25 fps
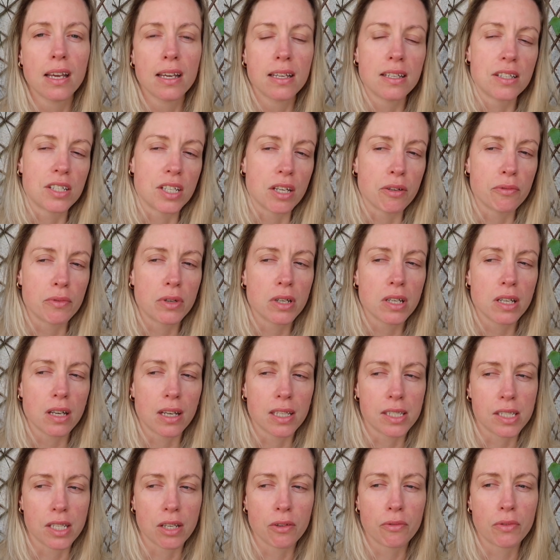she
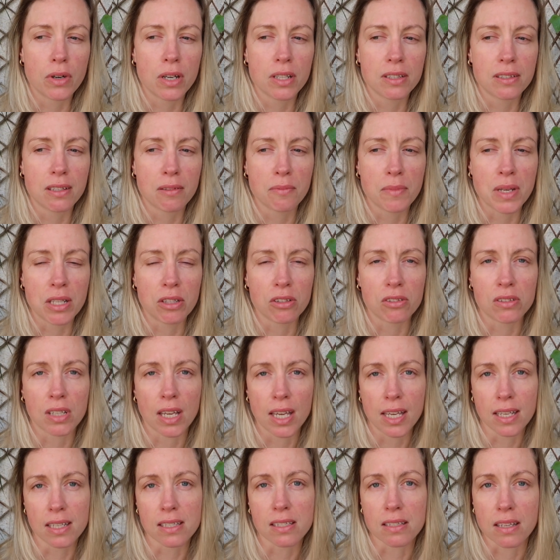wanted me to
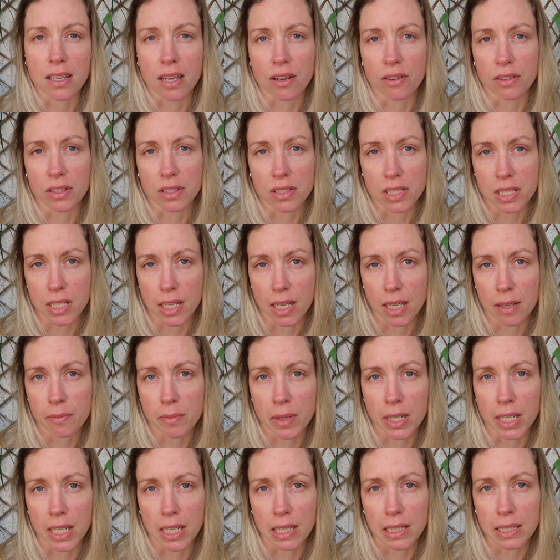take seriously
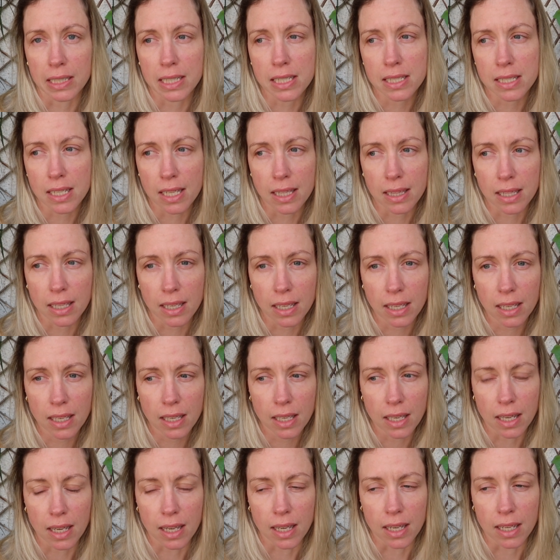my illness, I
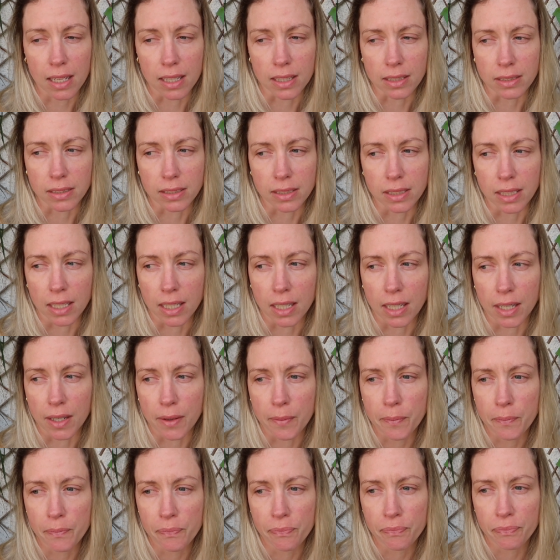think, and
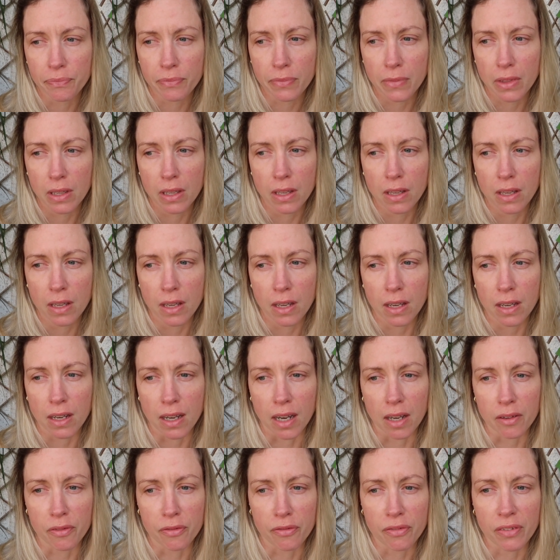
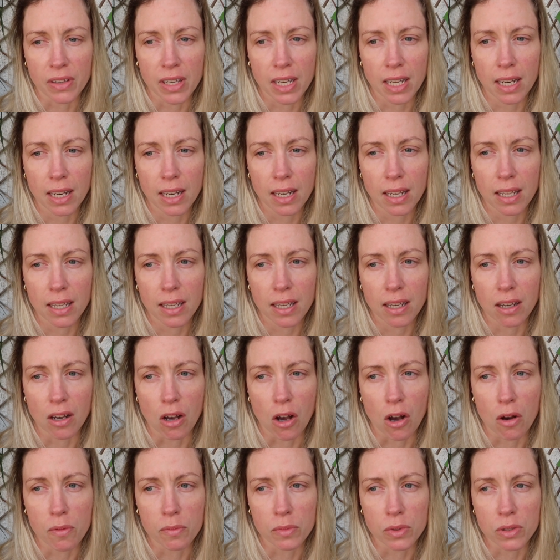I feel
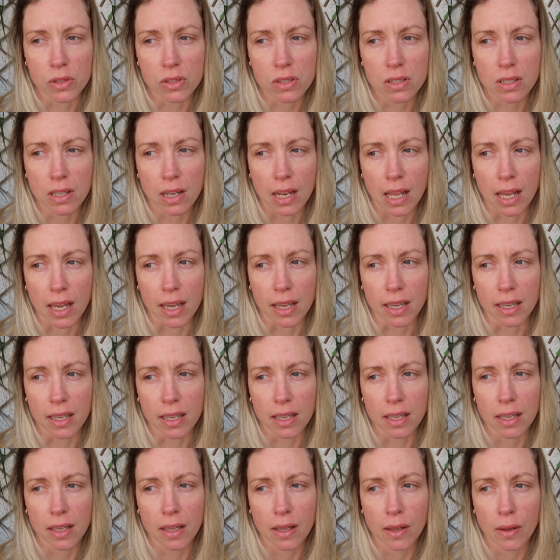almost
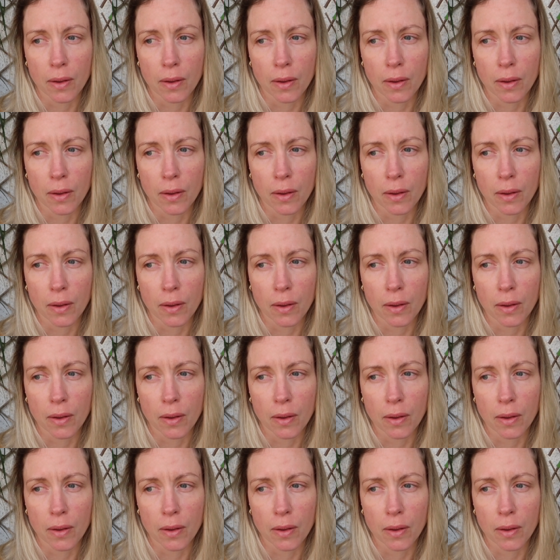like